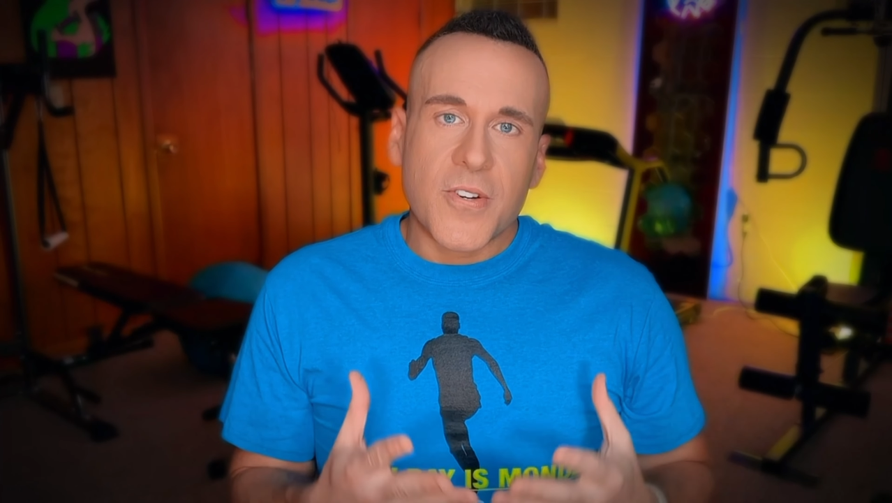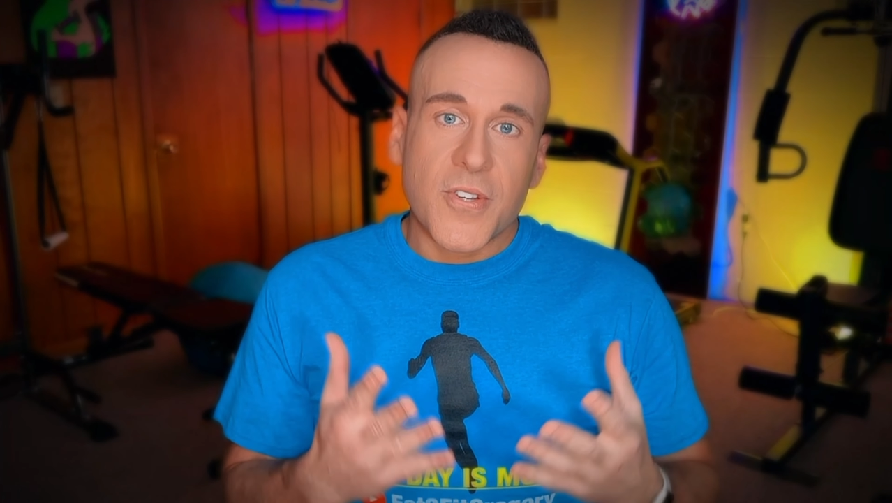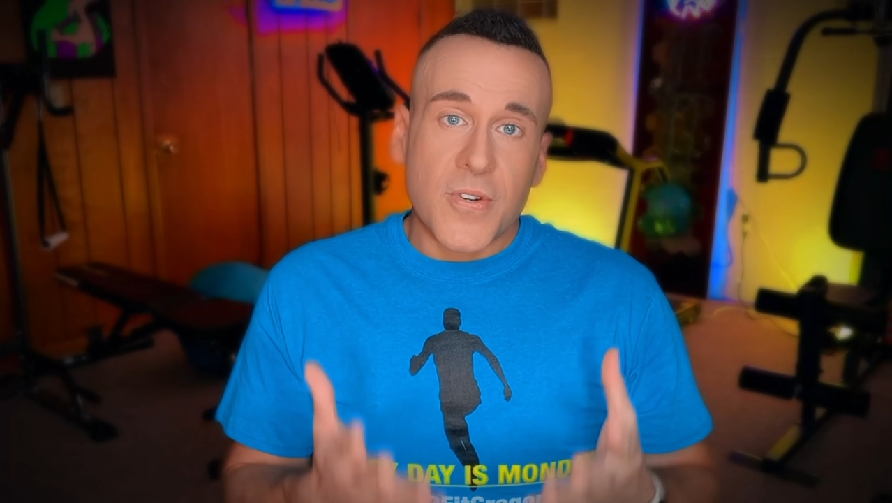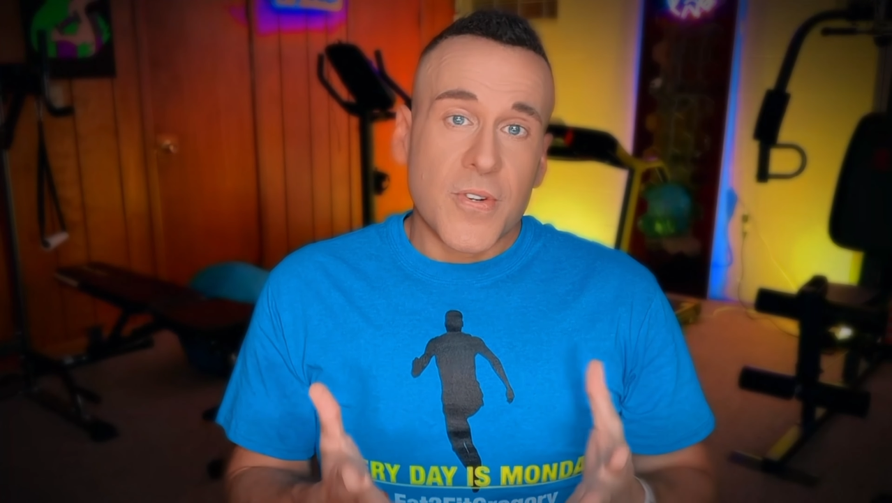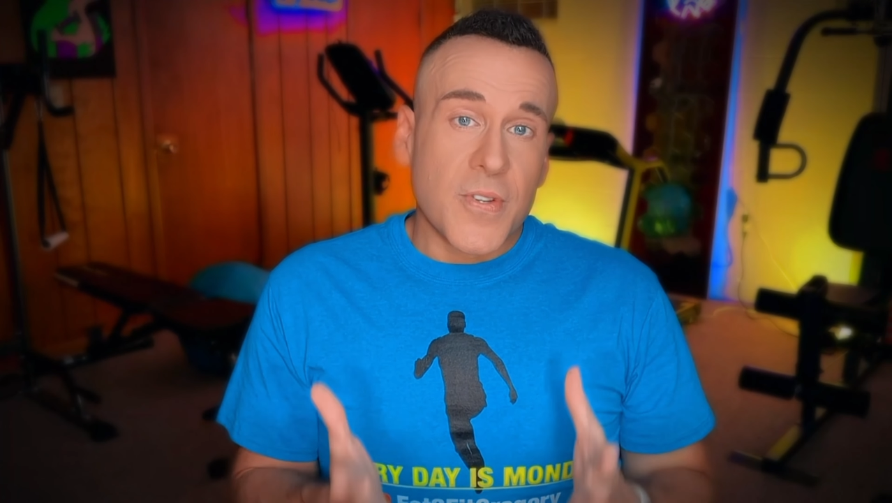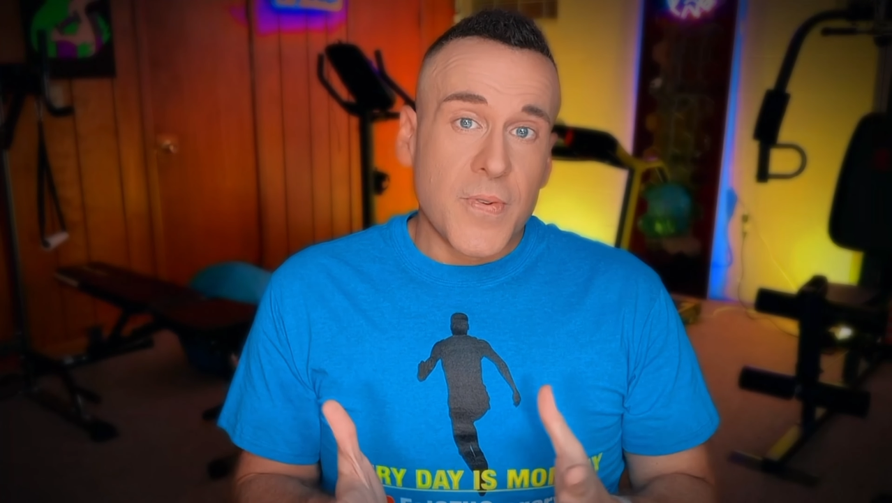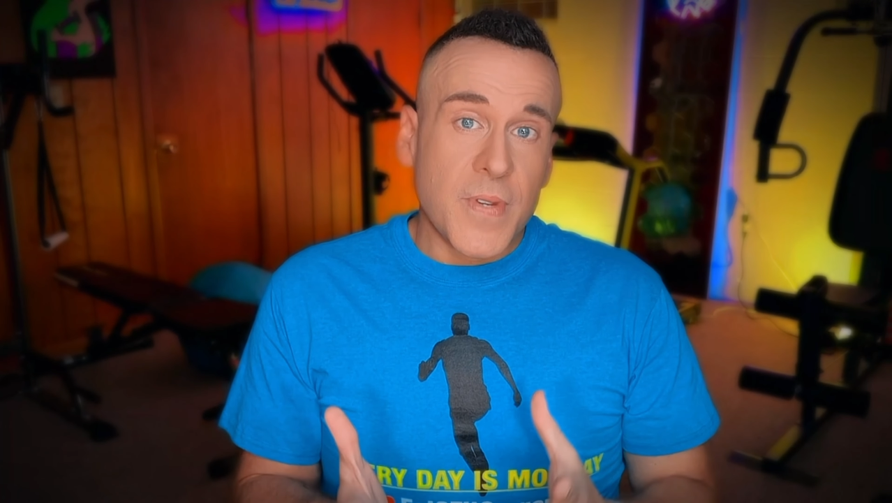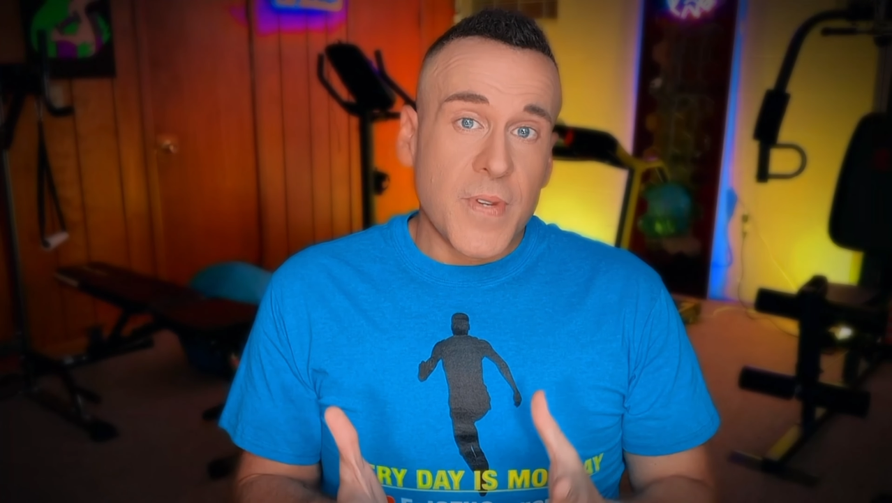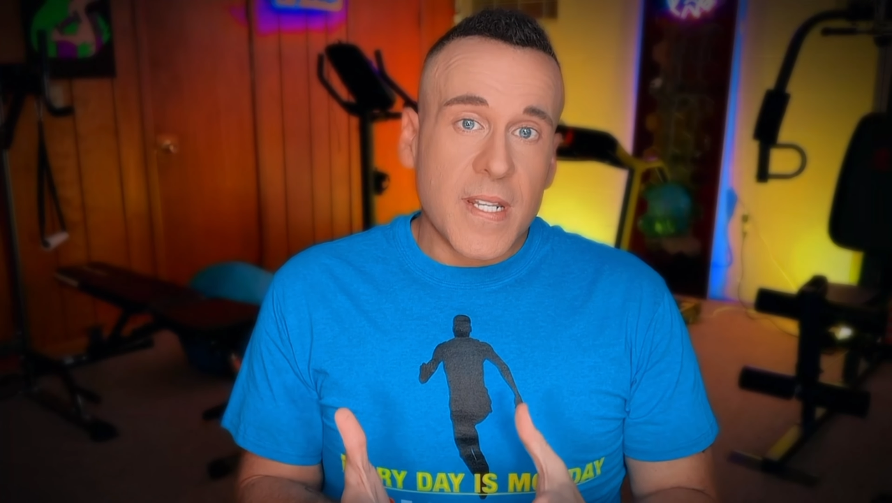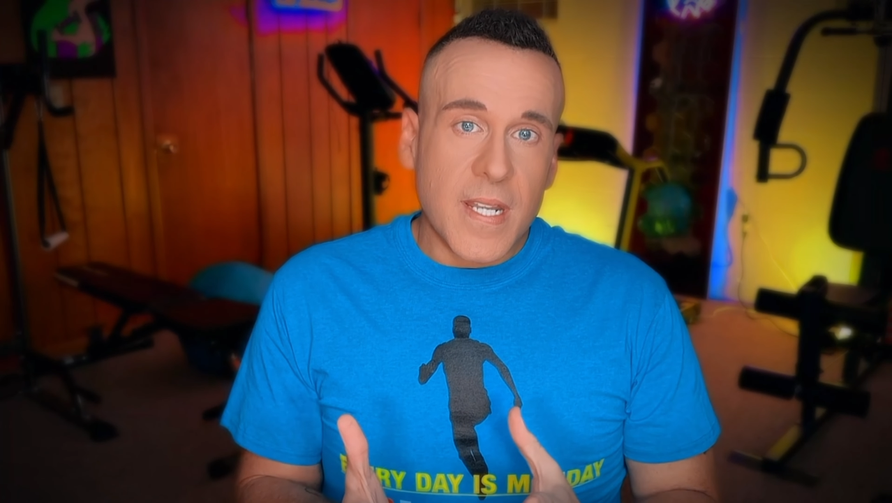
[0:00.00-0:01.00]
your
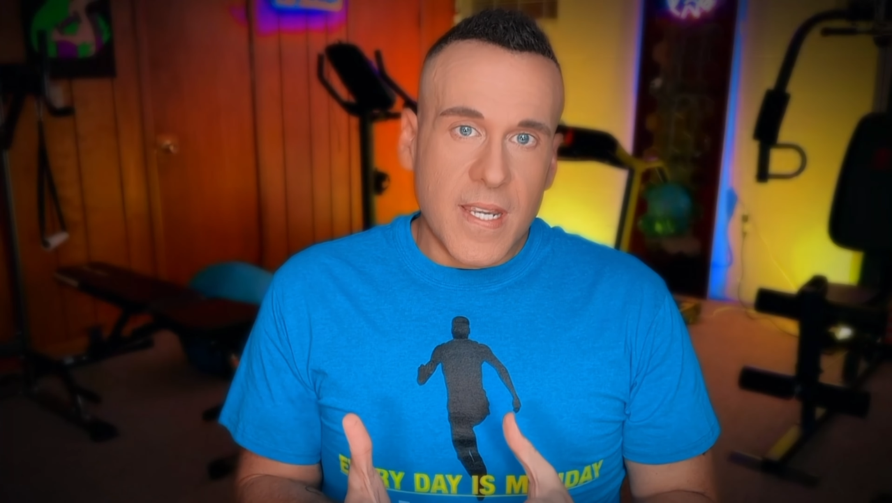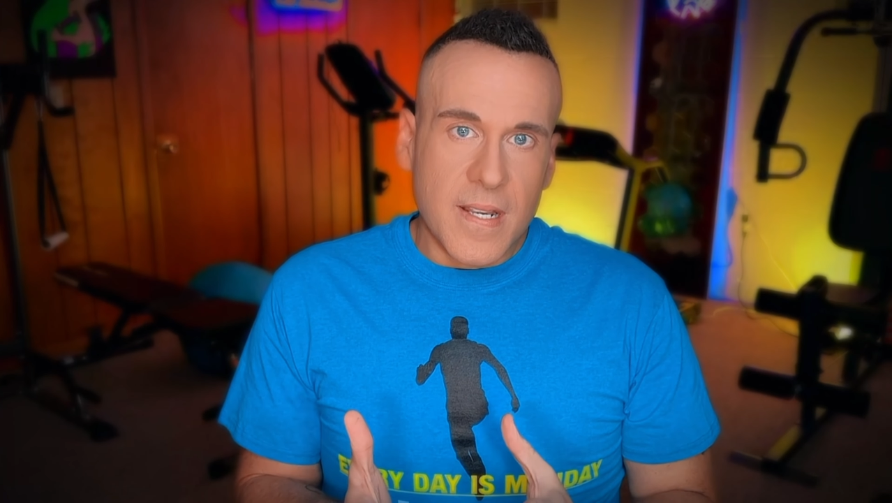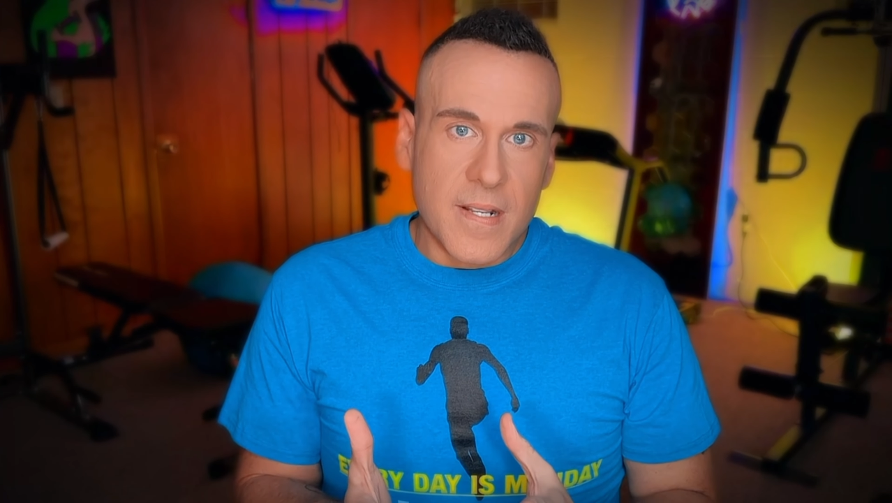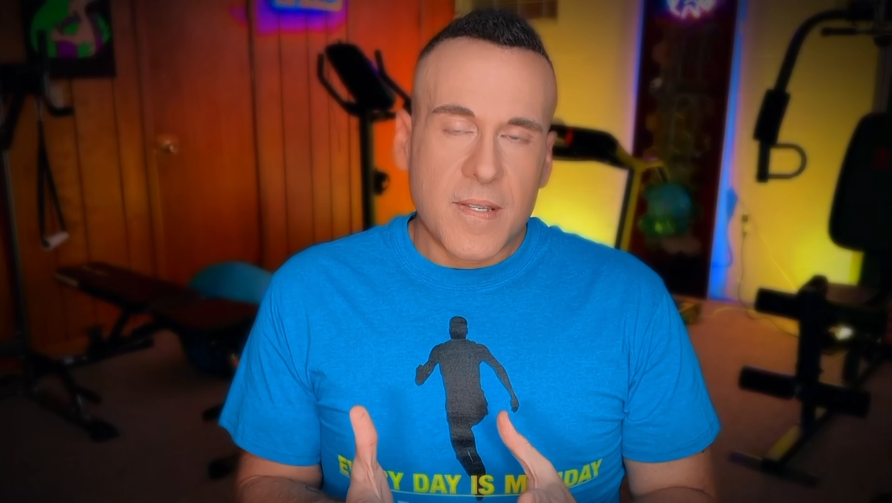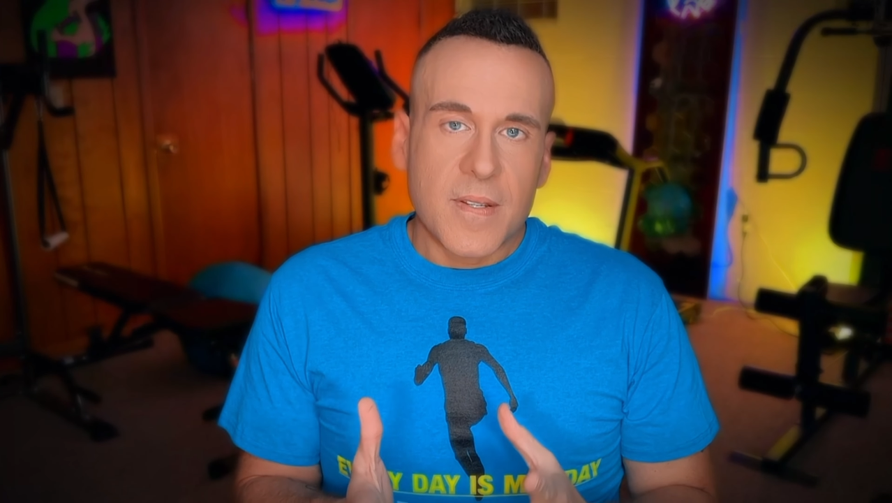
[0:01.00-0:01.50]
unique needs,